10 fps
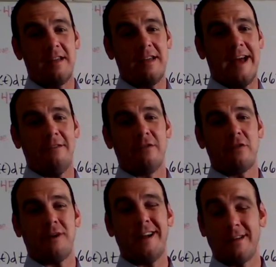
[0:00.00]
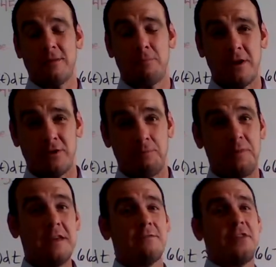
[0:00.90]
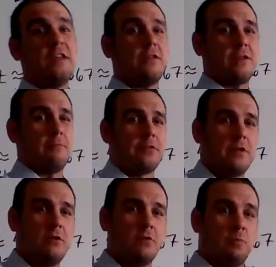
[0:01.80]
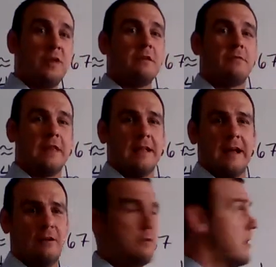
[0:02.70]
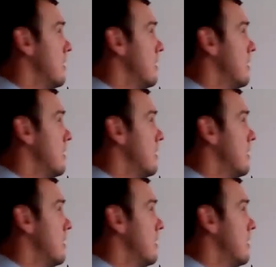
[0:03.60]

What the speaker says: have us write an expression B of t, so I'm just going to use B of t now.